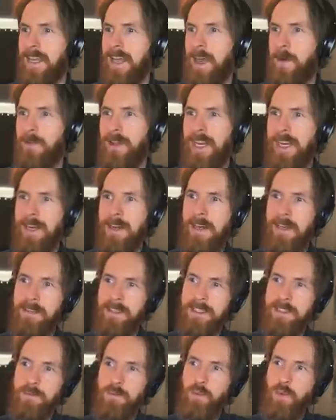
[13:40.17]
I really like
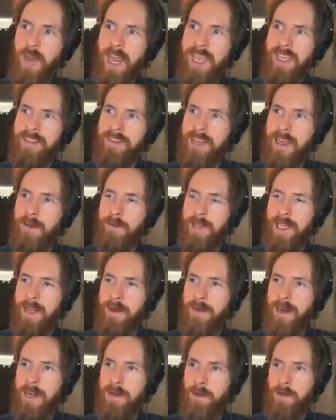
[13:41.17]
this breakdown
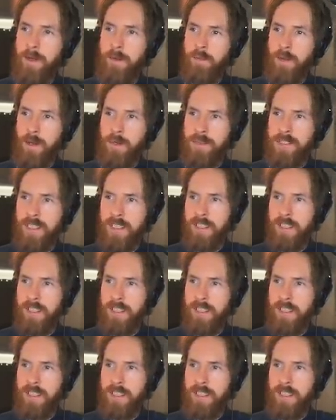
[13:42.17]
here and all the pros